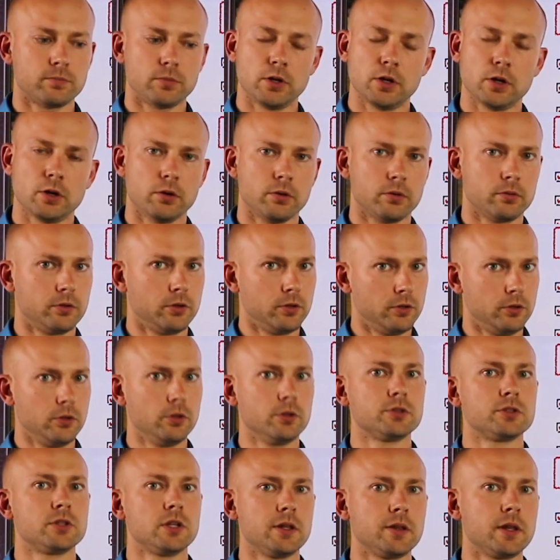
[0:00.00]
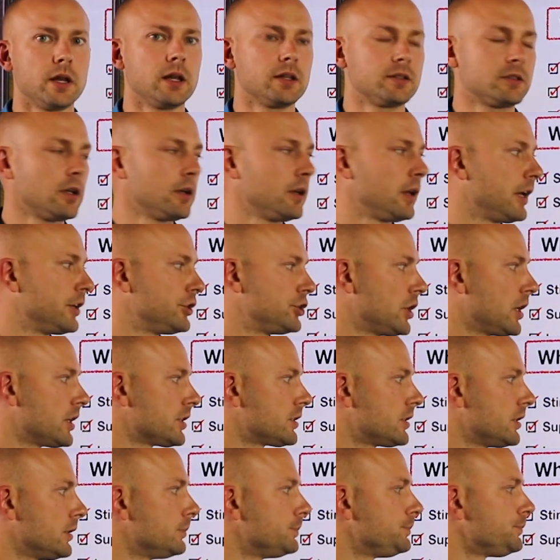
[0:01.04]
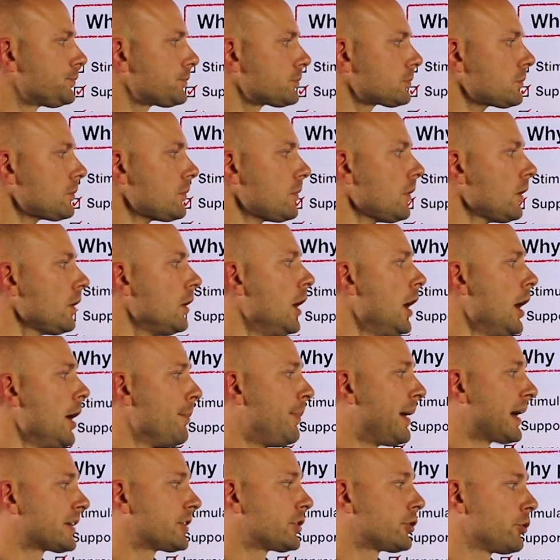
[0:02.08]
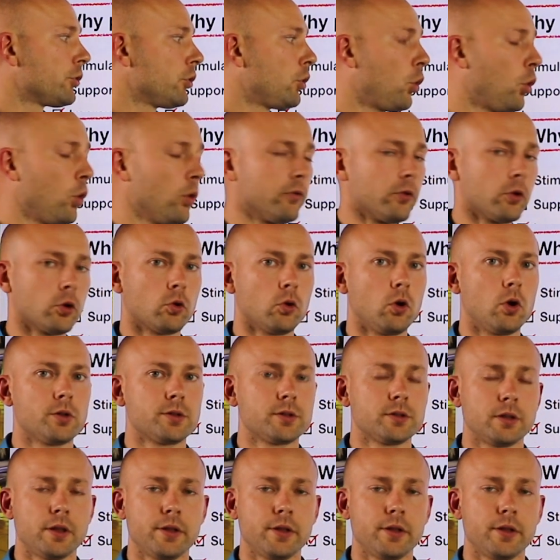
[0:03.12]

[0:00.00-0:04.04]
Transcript: you know, you'll see that it's undigested bacterial overgrowth.